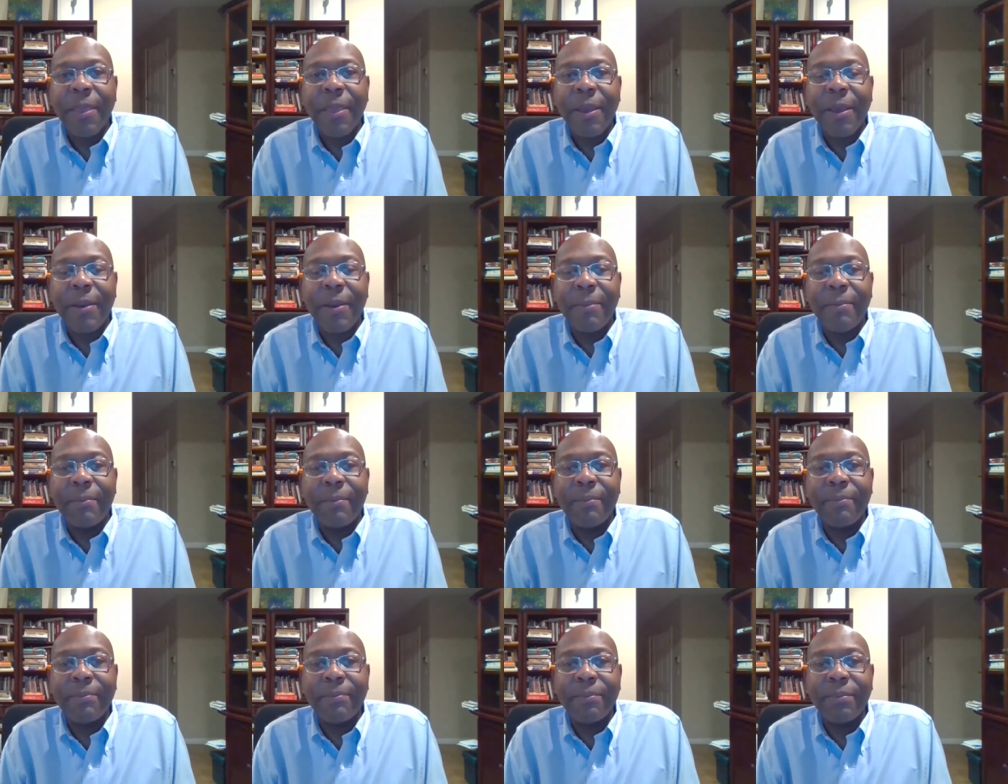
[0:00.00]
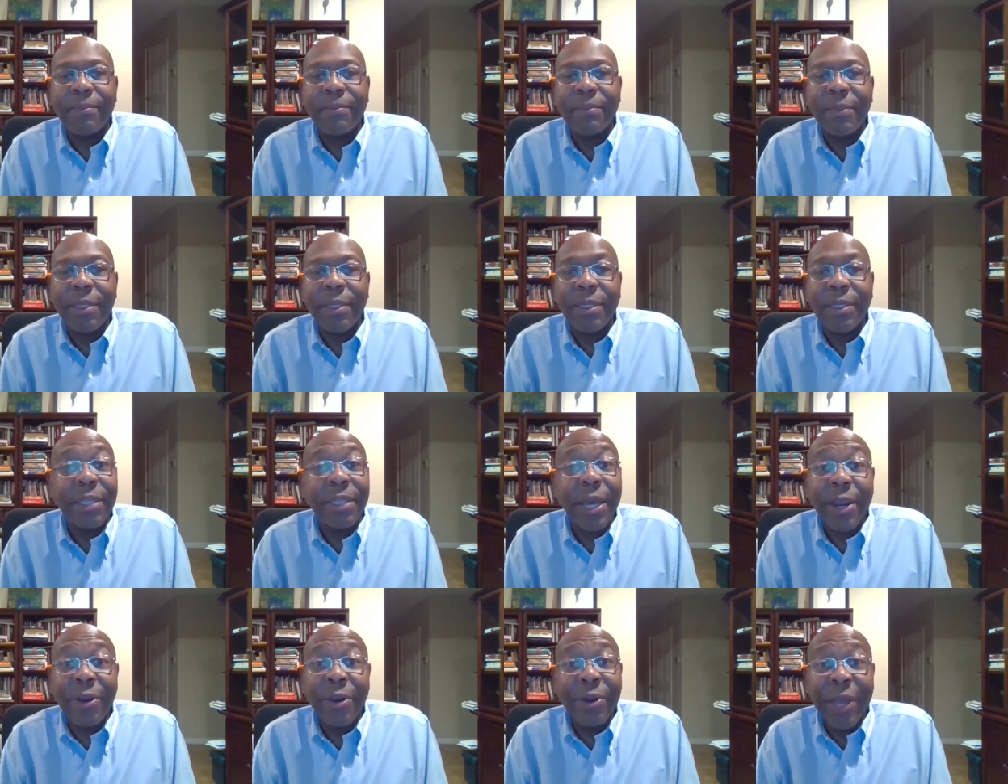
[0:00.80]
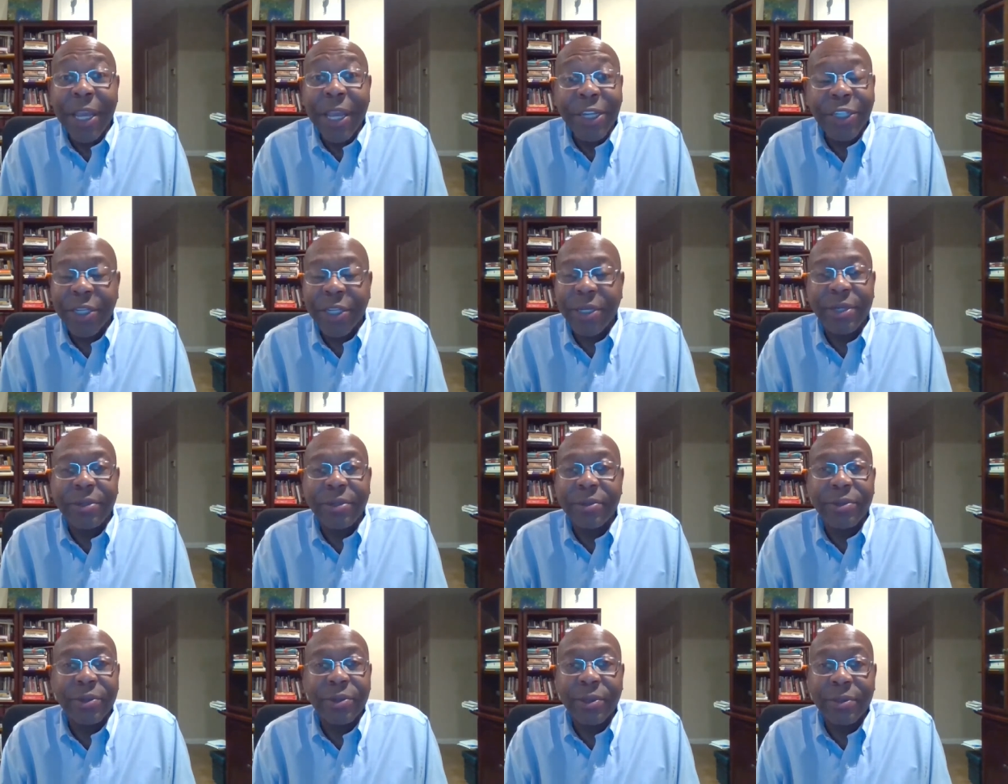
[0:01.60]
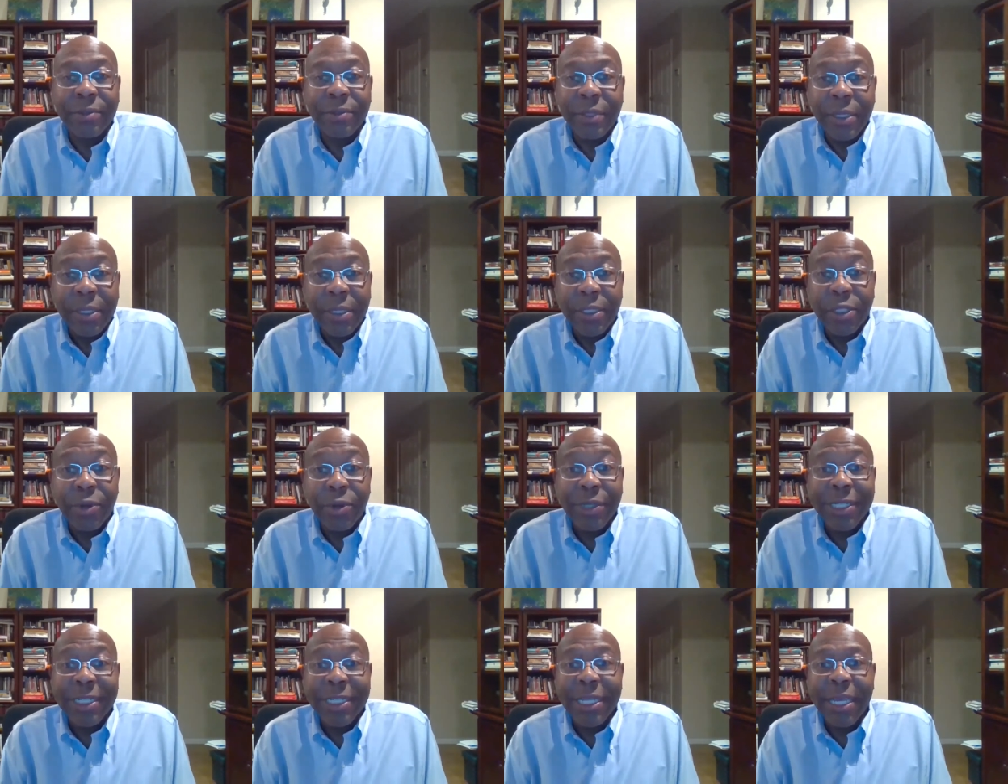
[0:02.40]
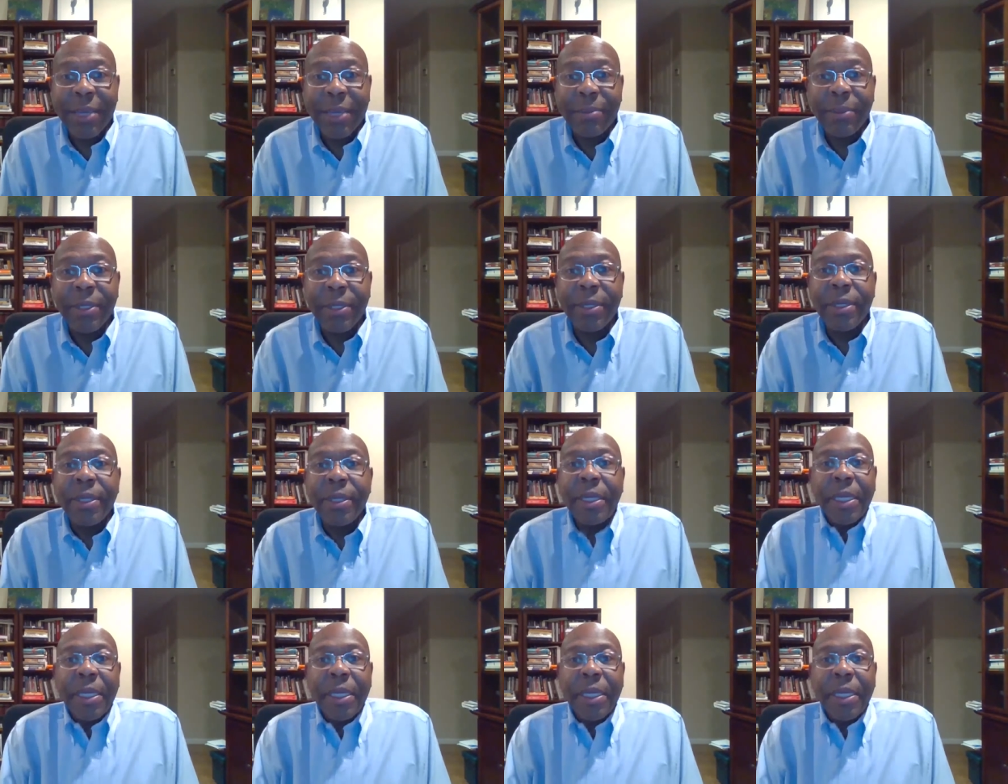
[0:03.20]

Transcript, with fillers: Um, the entire nation, or so it seemed,